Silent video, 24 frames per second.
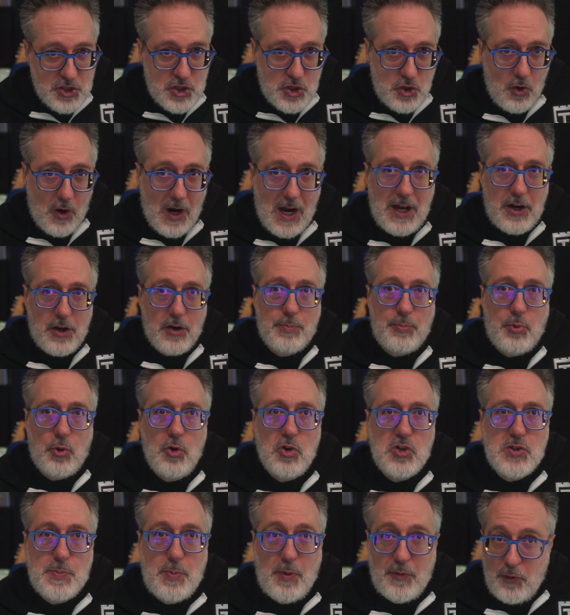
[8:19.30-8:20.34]
sure how to
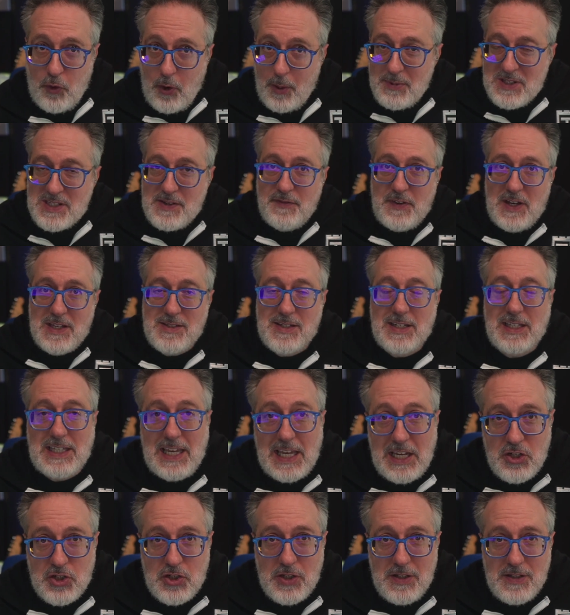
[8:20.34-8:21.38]
approach performance
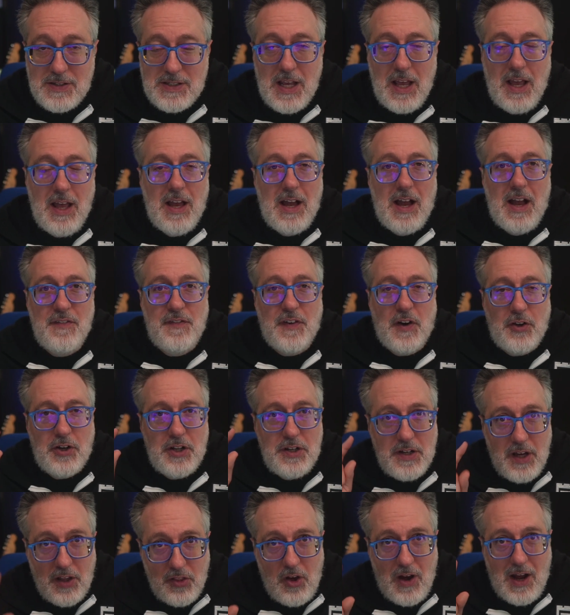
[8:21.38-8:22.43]
investigations, I found
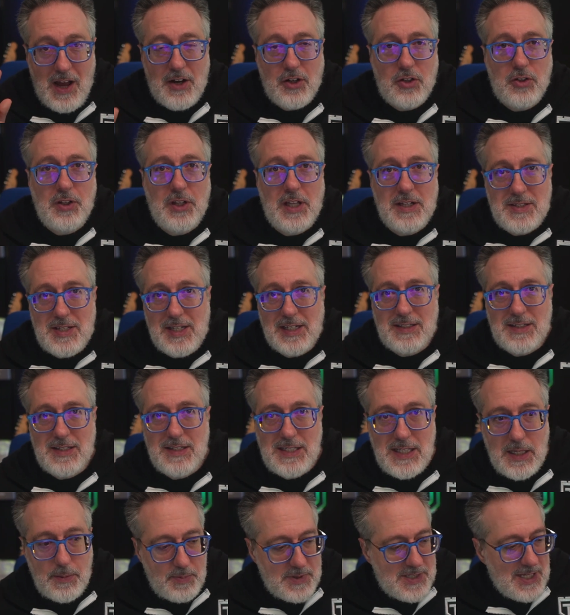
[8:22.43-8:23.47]
another article that takes a
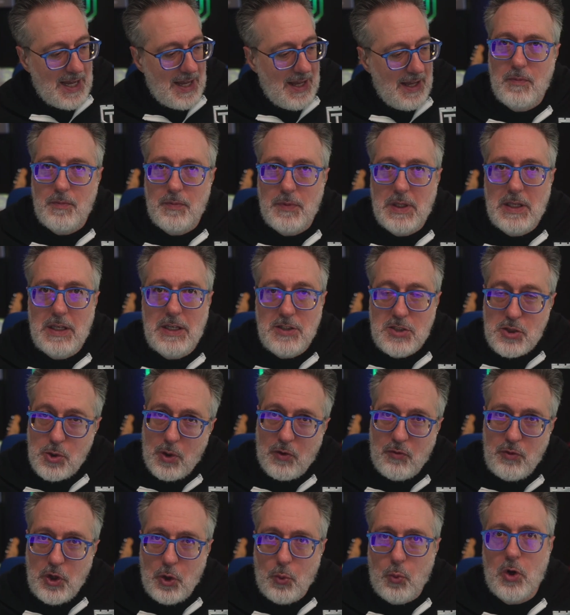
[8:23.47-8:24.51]
deep dive into
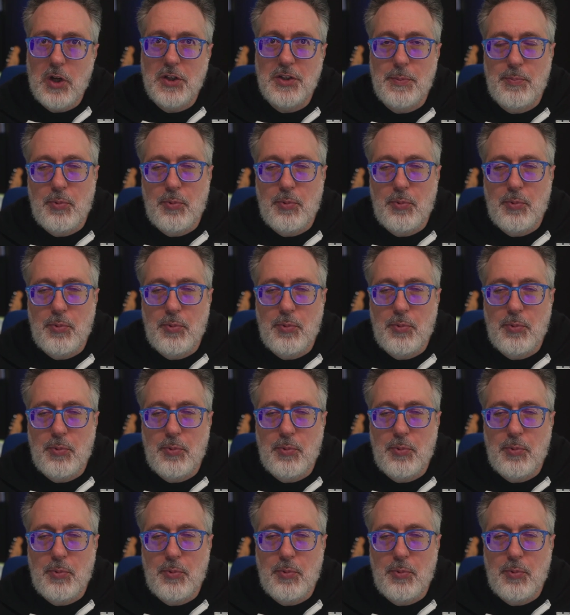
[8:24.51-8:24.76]
a real world